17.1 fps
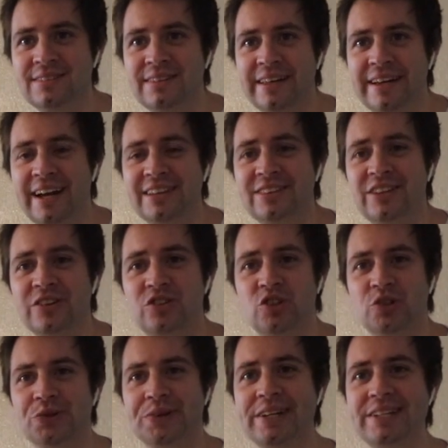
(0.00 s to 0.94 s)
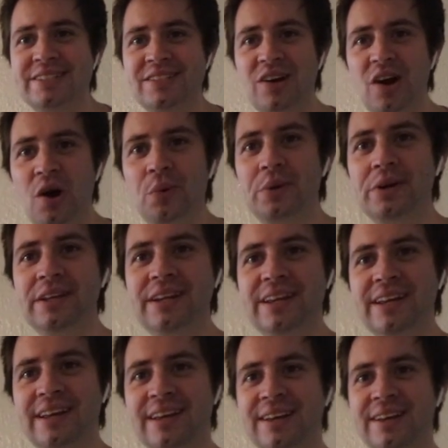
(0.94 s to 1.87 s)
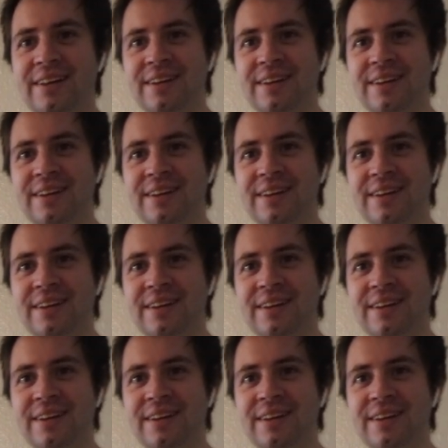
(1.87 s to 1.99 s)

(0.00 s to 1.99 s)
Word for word: They got the drinks going.